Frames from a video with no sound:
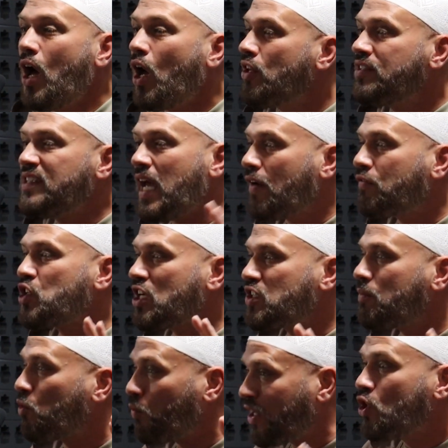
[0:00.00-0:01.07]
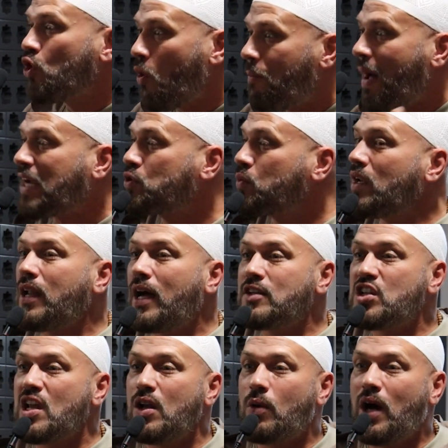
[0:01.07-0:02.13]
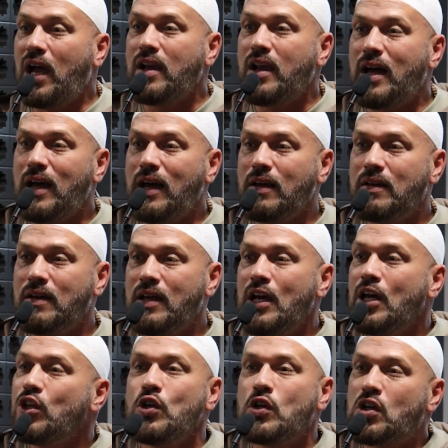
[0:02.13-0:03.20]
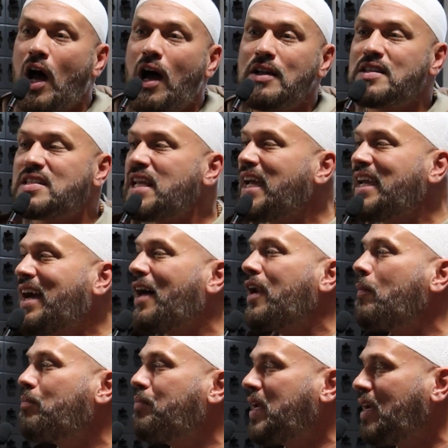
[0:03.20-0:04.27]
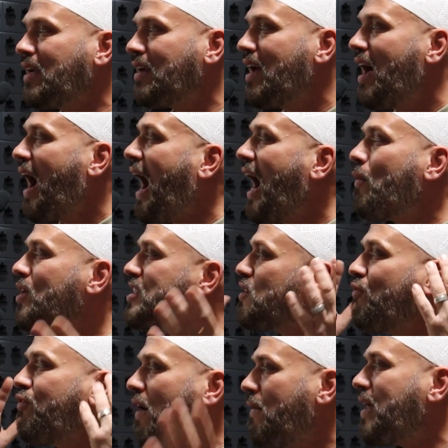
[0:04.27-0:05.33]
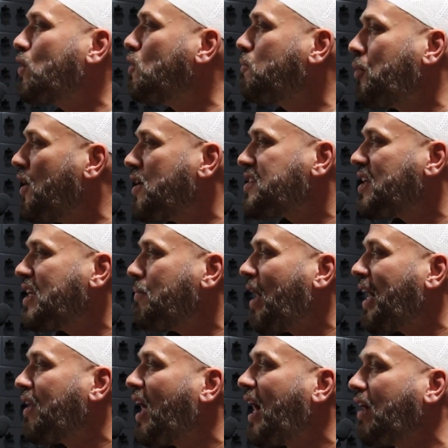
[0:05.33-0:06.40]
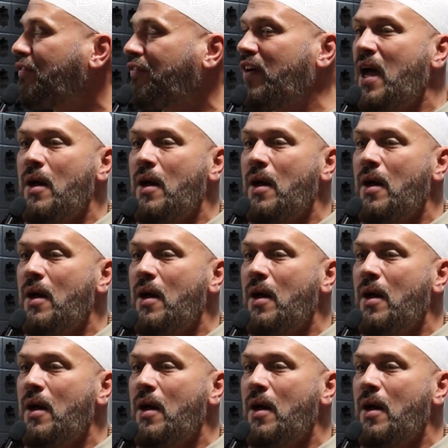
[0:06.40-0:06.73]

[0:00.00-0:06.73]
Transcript: On the day of judgment, when you go back to Allah Jalla you can't say, Ya Rabbi, I was a very good person in my life.